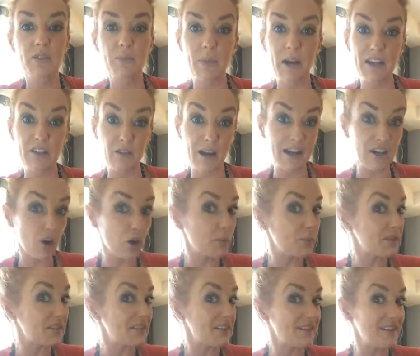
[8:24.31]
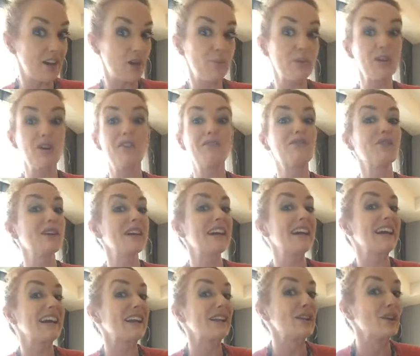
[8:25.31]
And my great hope is that they'll be offering
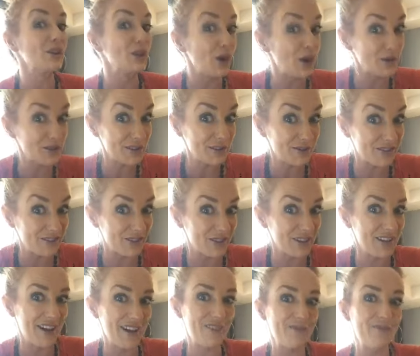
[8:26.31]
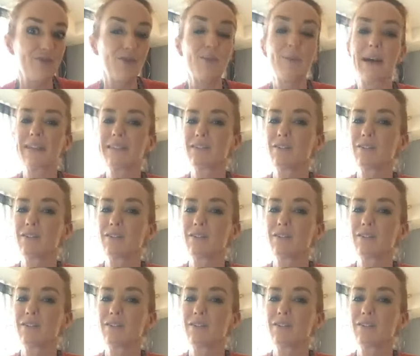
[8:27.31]
it in lots of different kind of formats.